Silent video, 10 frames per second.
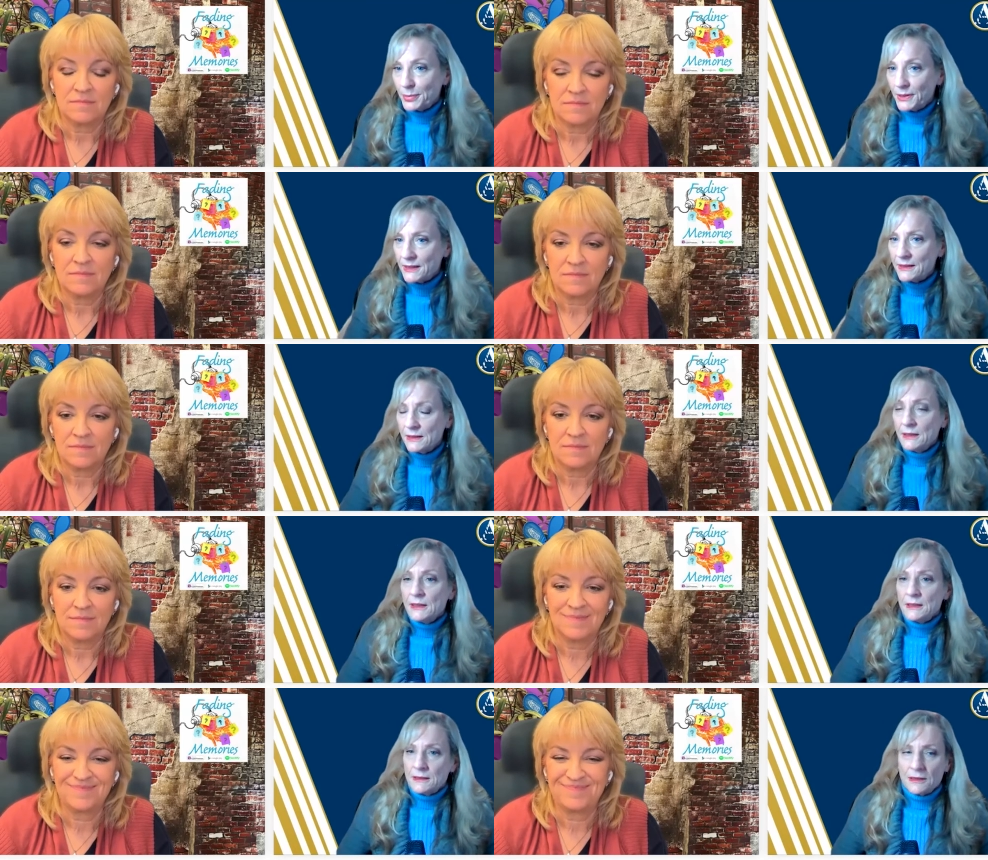Speaker 1: butt.
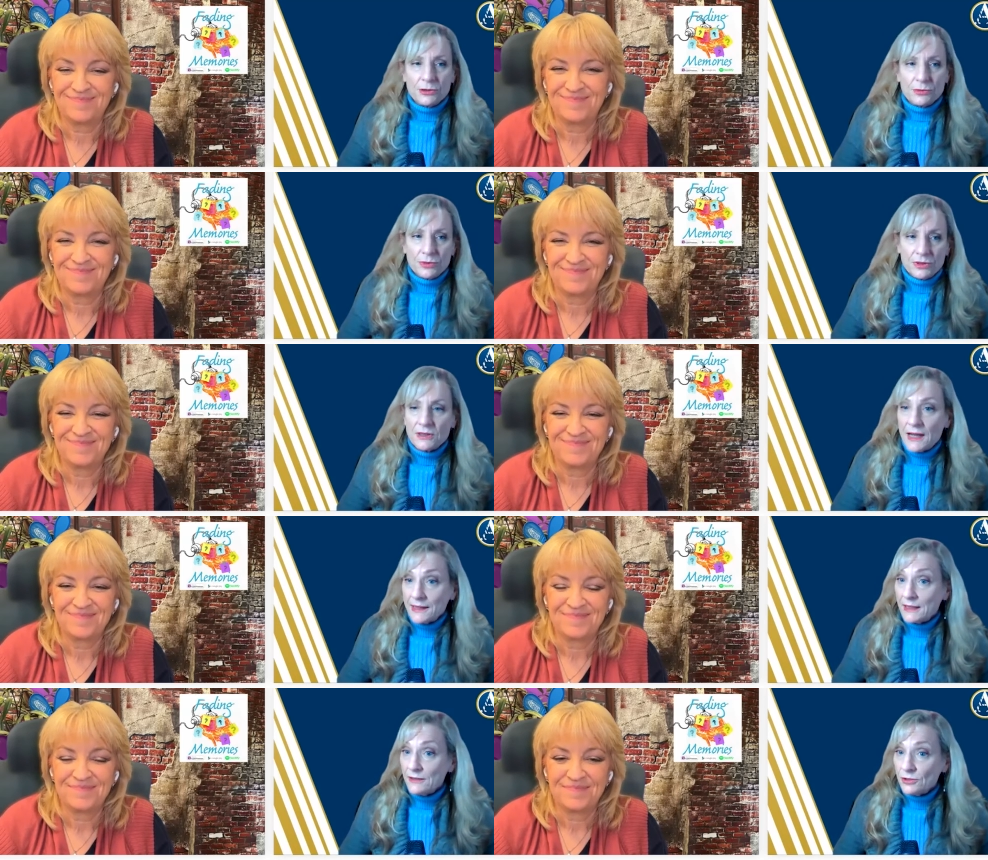You know,
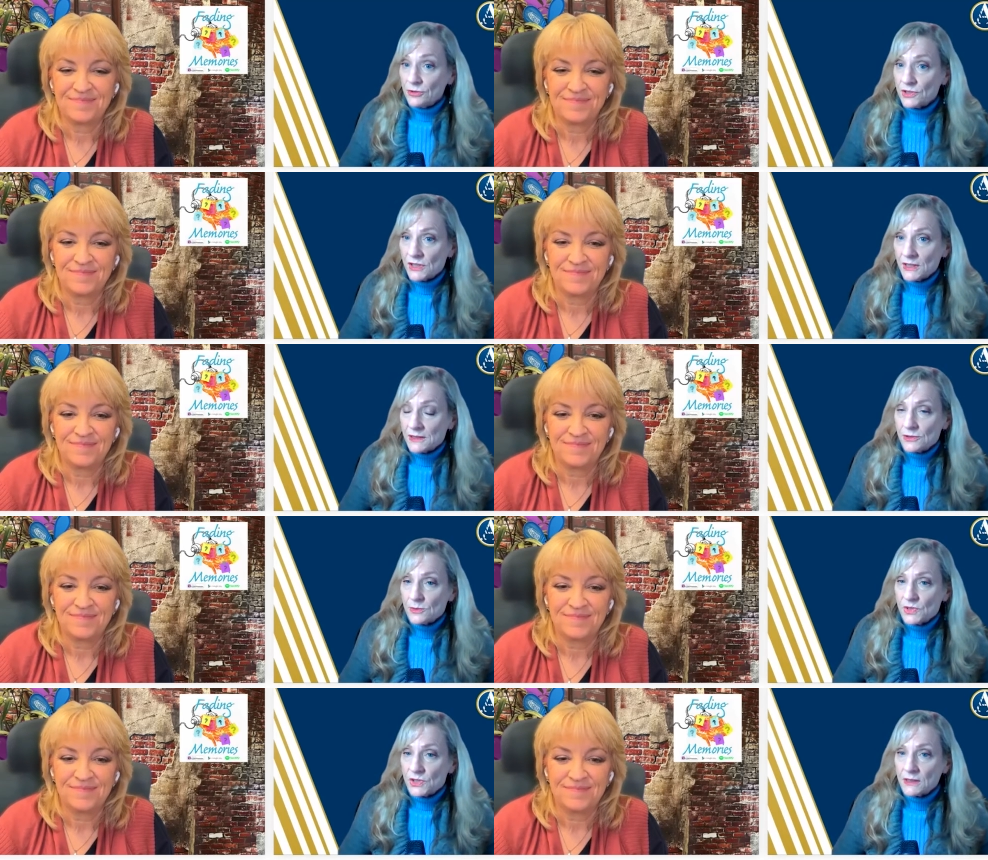I gave you a chance
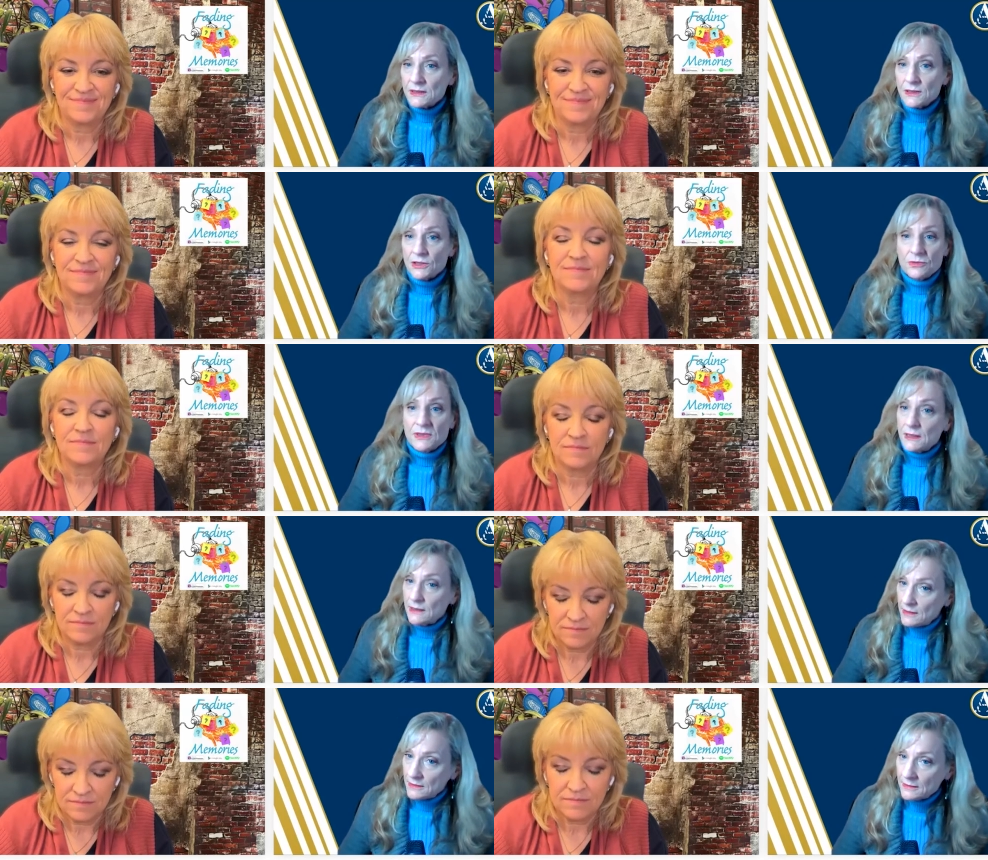to object and you
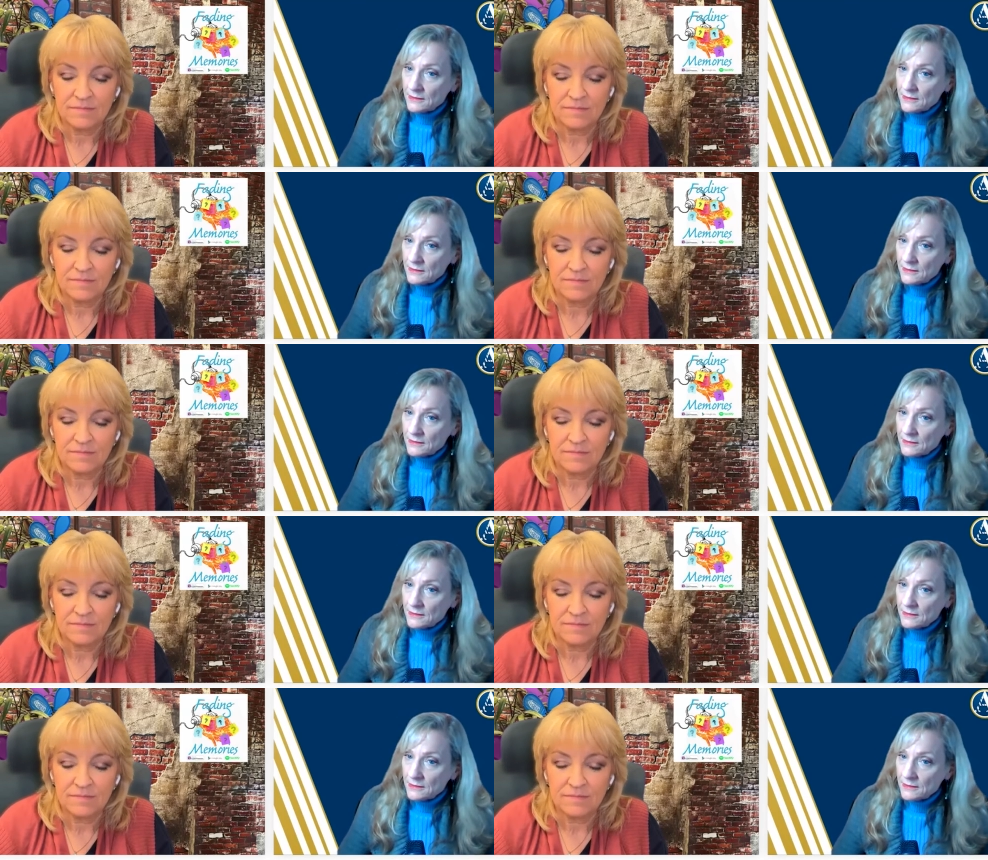didn't.